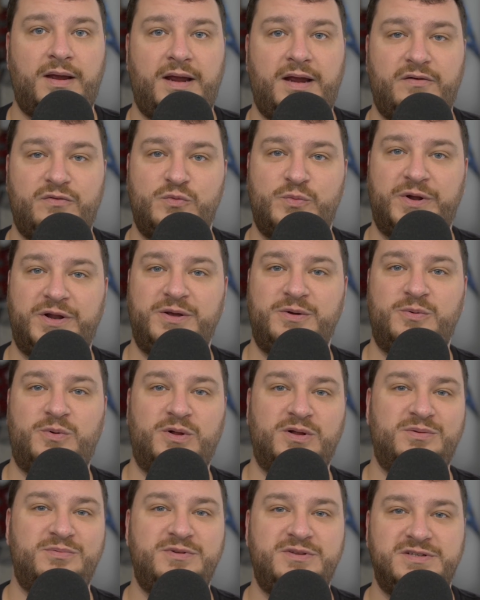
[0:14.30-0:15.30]
Hey everybody,
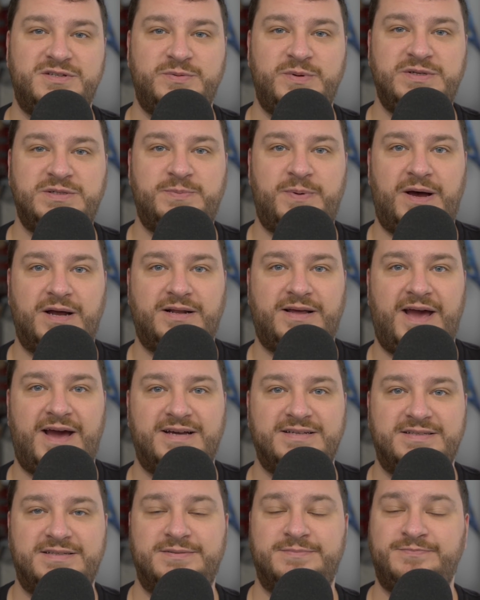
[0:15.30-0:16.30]
welcome to this week's
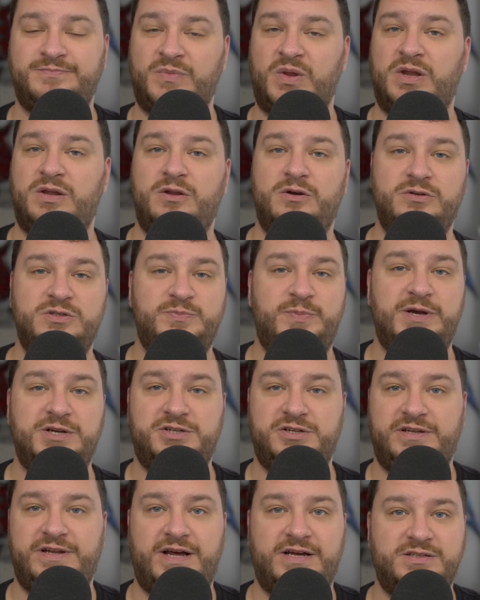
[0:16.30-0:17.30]
podcast. No
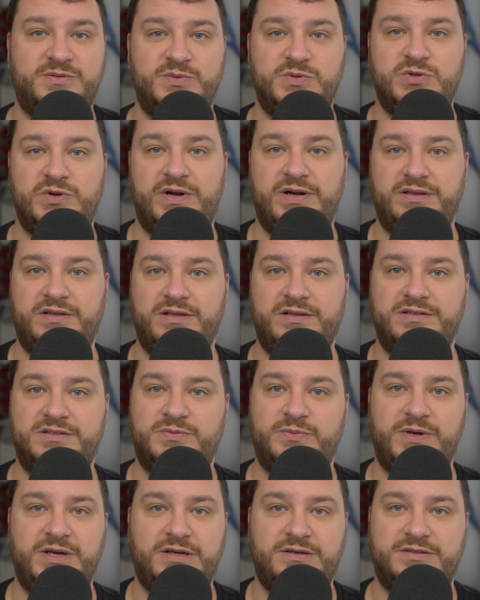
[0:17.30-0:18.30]
special announcements or anything
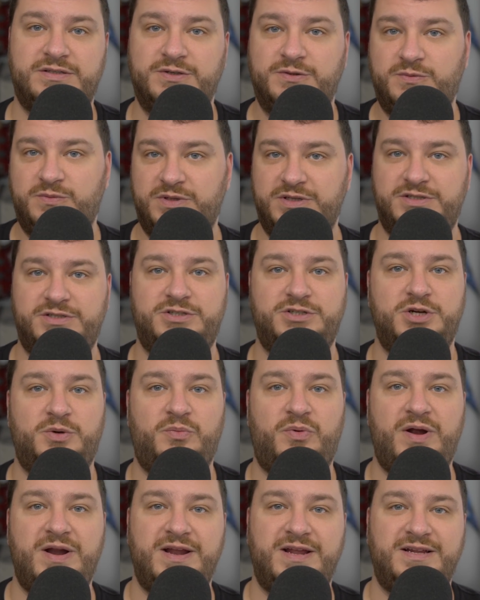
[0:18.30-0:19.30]
this week, so let's
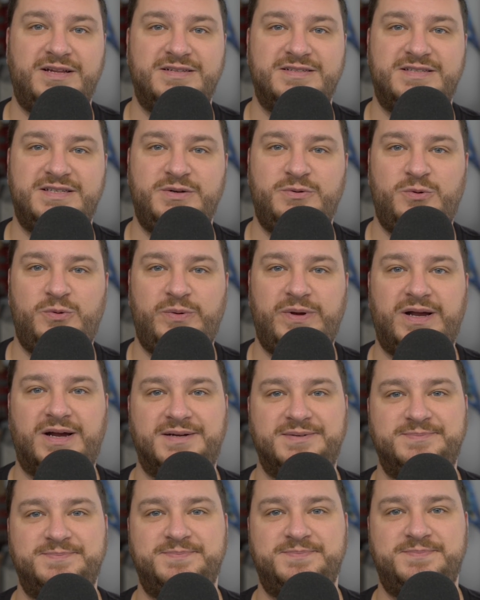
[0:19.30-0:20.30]
jump right in and see what we got.